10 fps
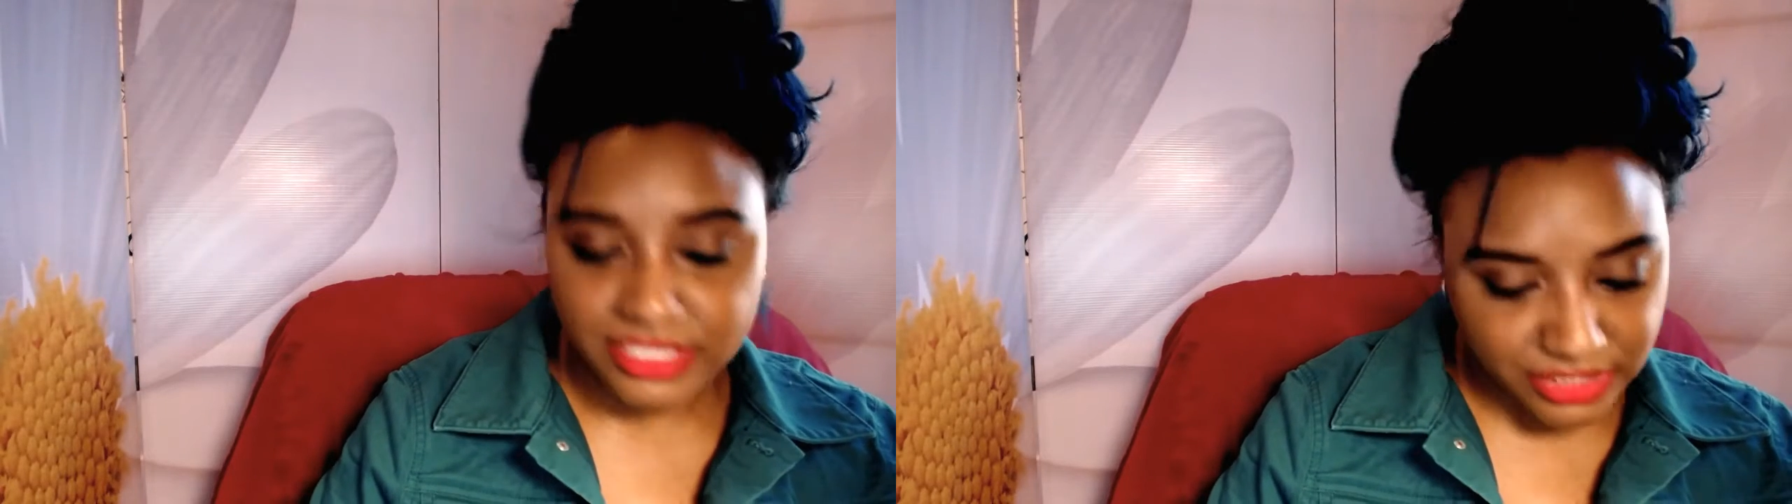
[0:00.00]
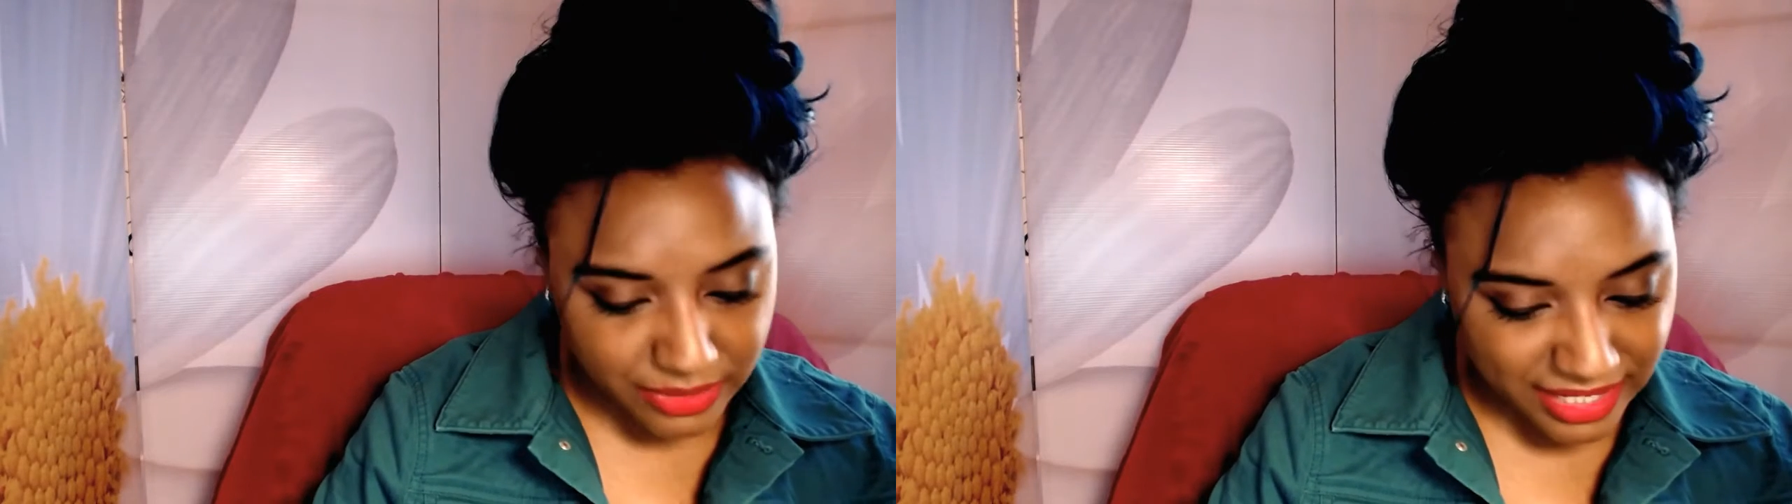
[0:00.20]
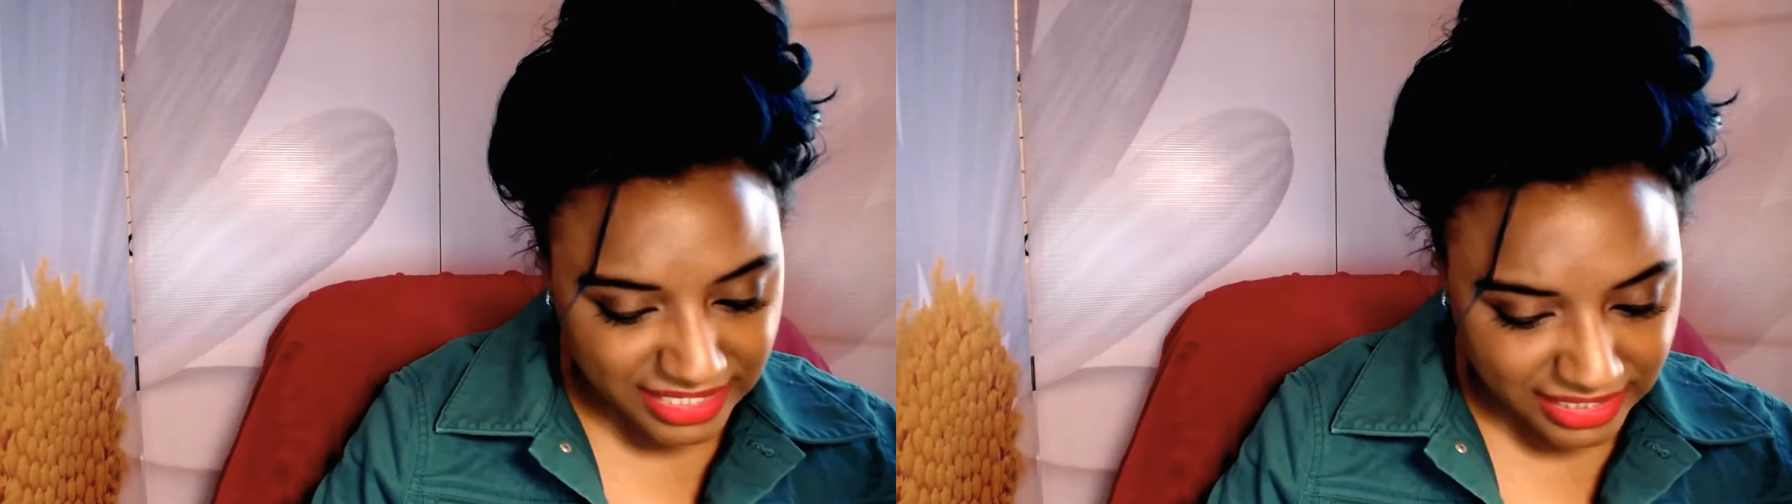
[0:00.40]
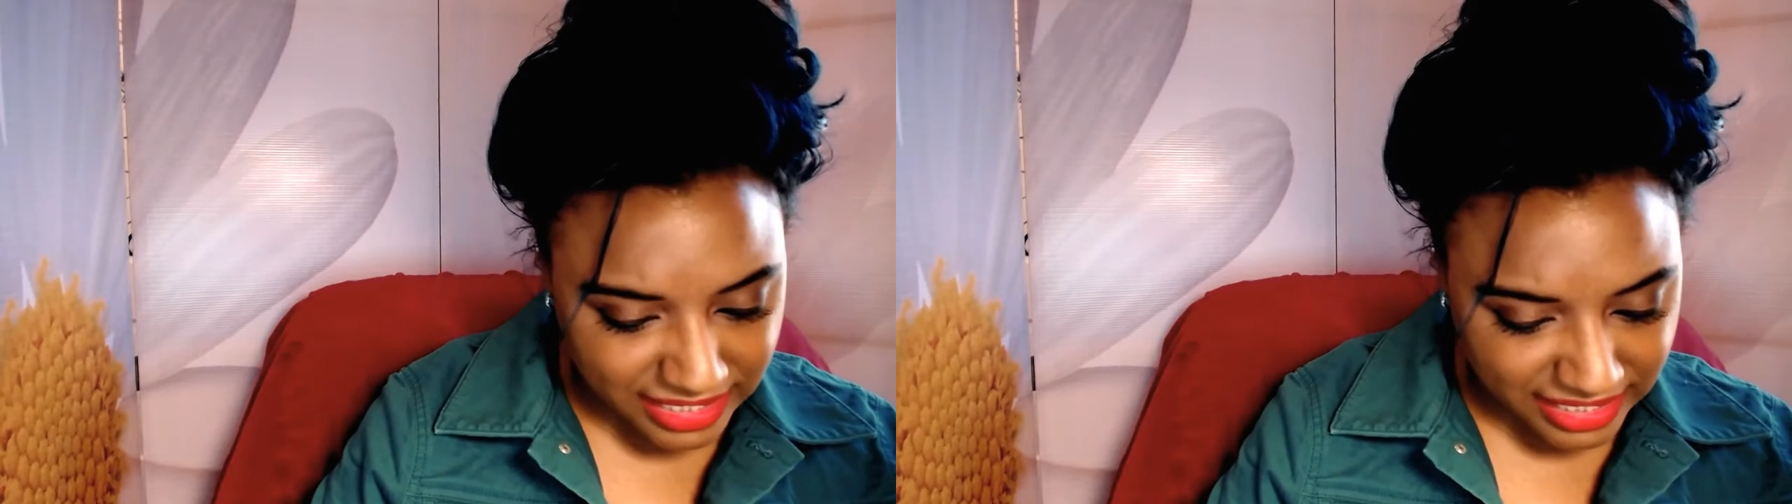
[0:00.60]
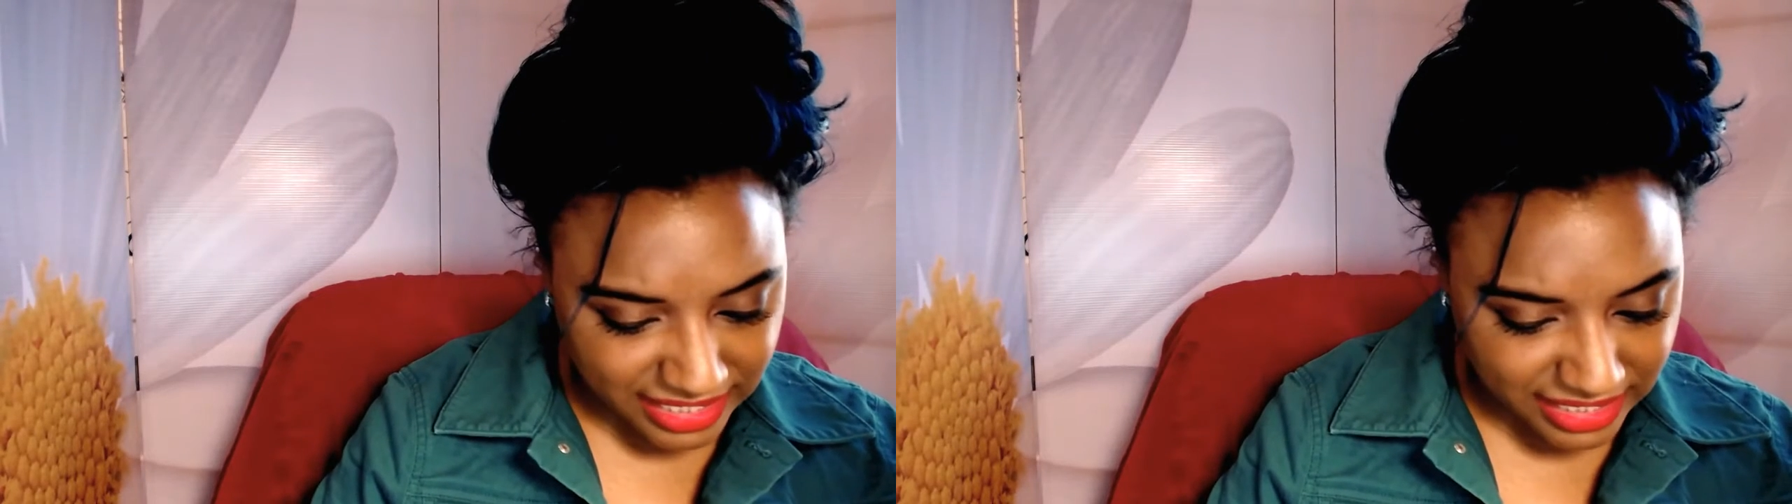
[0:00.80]
so I did
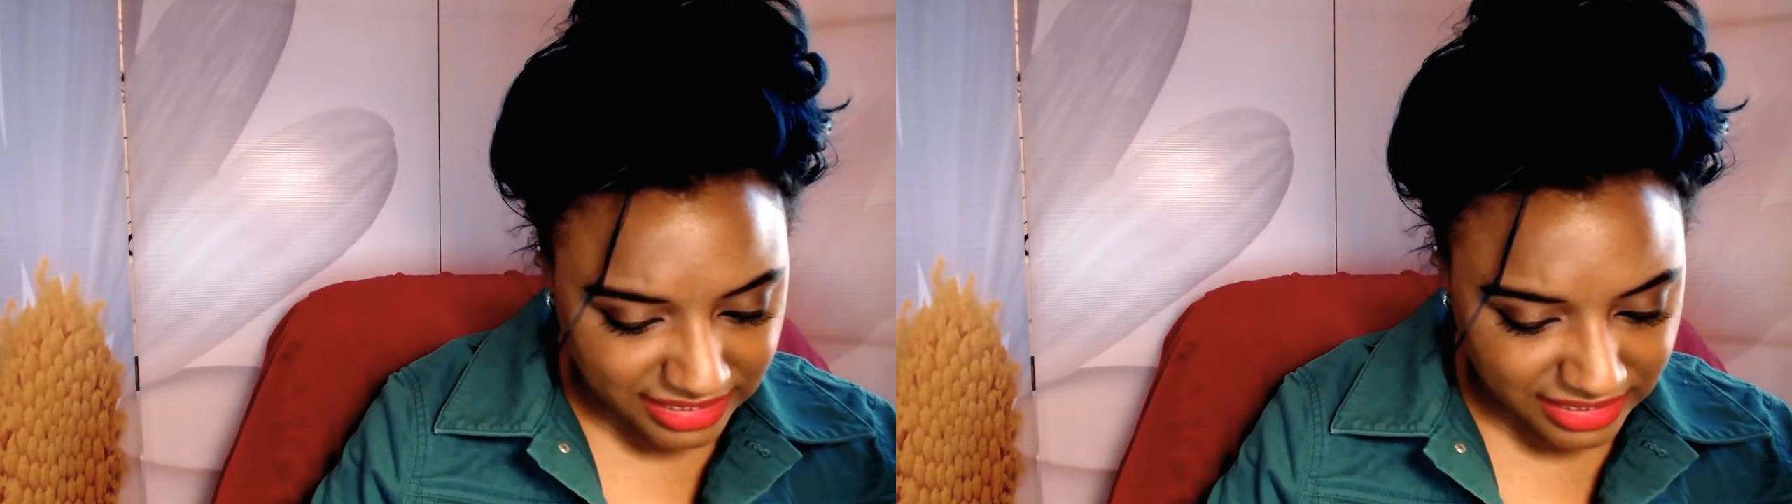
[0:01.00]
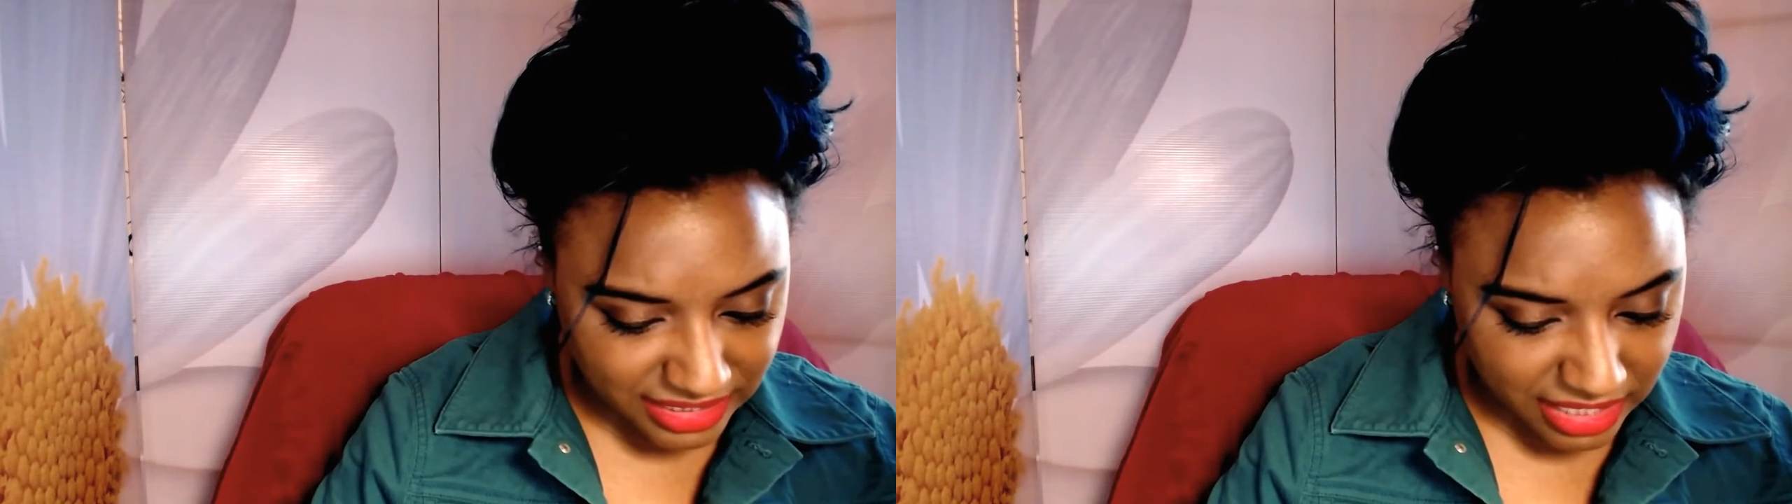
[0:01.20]
like it.